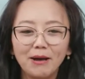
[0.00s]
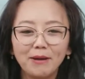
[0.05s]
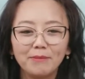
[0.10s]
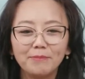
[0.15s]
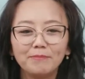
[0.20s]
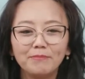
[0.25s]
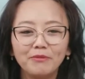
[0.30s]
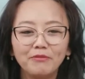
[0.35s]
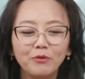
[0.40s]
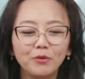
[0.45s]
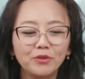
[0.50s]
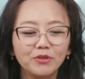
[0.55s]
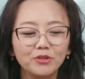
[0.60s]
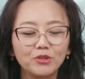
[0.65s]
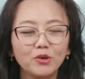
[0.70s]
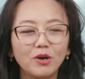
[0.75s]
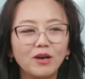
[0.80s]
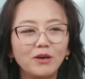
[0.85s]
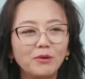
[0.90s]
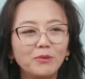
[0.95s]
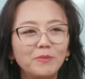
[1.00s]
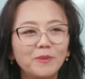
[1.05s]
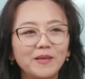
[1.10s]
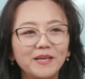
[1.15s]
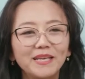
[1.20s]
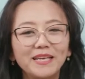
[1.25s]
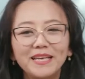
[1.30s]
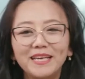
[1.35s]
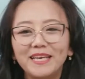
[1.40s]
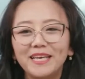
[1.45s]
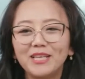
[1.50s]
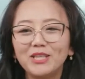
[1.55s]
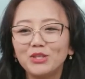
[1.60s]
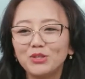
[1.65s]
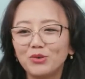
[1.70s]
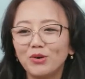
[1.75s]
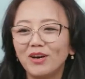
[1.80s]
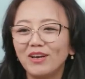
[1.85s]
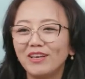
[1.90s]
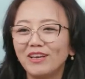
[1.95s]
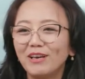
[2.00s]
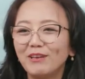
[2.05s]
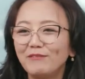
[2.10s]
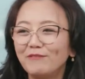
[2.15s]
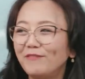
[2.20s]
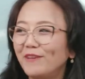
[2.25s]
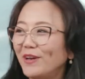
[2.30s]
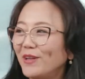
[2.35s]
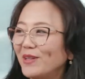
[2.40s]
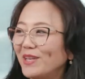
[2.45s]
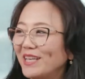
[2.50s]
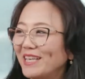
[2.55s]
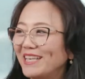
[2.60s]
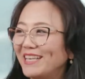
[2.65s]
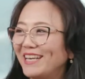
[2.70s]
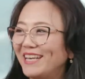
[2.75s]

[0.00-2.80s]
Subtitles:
before the trial, but in the trial I felt like,